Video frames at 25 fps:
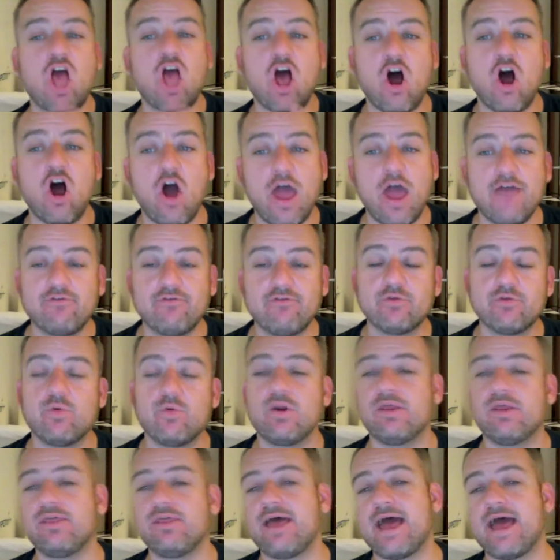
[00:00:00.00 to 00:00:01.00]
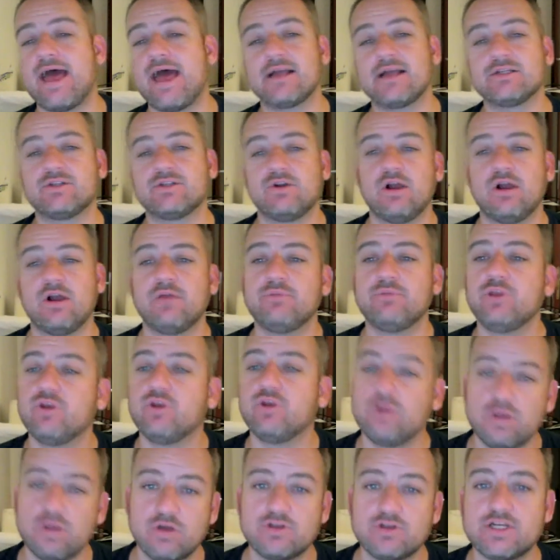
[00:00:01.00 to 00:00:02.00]
Every one of the hacks are up. You
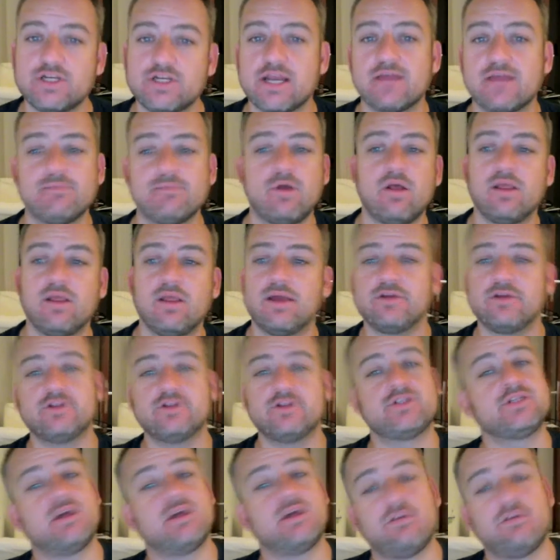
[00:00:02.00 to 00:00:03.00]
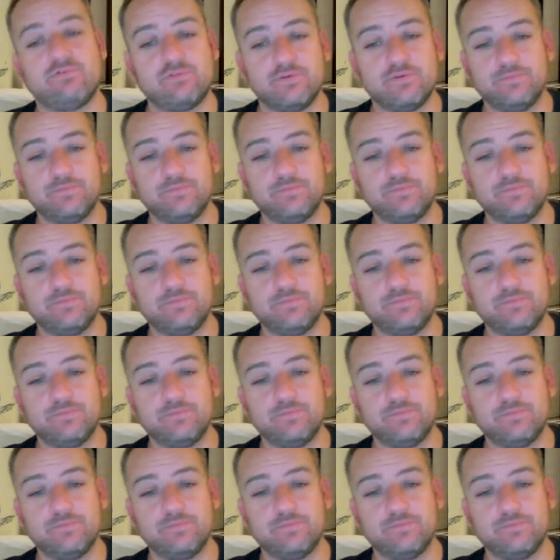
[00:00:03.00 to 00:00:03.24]
can go check them all out yourself.